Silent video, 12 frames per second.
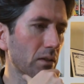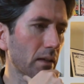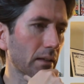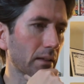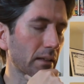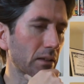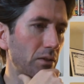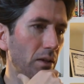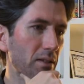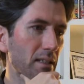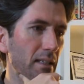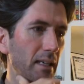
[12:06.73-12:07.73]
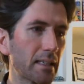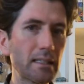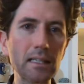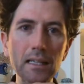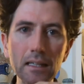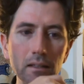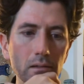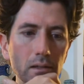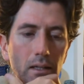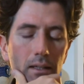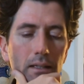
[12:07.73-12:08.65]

I think, 2019